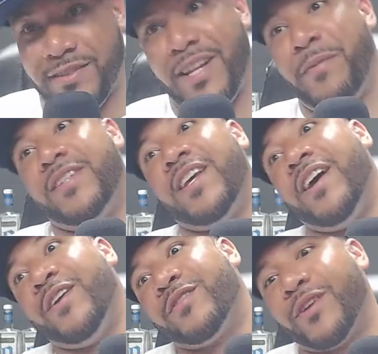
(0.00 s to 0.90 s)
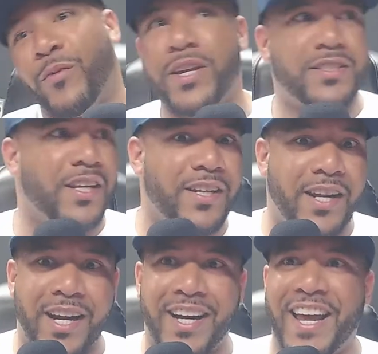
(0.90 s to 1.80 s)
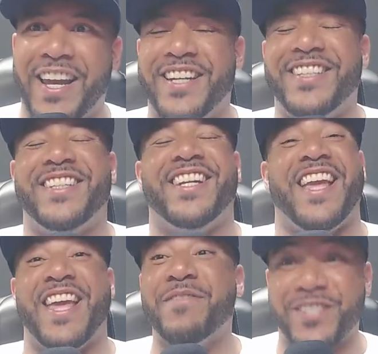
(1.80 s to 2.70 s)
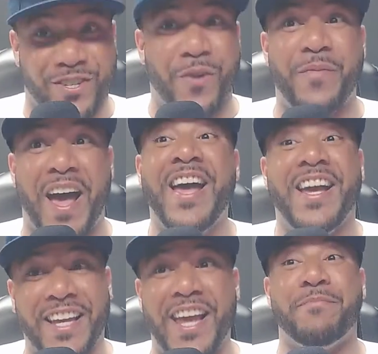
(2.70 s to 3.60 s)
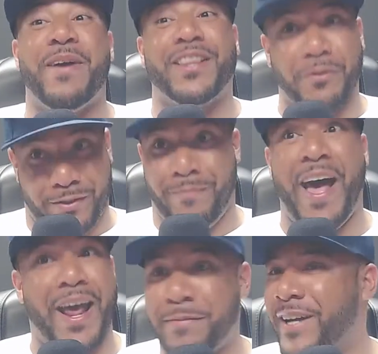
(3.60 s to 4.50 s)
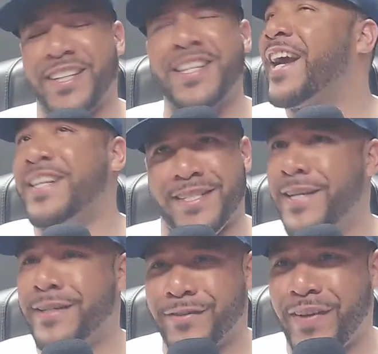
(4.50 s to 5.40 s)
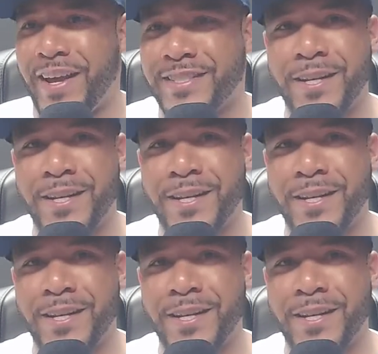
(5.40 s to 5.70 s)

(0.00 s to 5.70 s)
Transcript: Let me tell you. So we sitting there, and he was so mad. King Bethel was mad about this. I can see it in his face.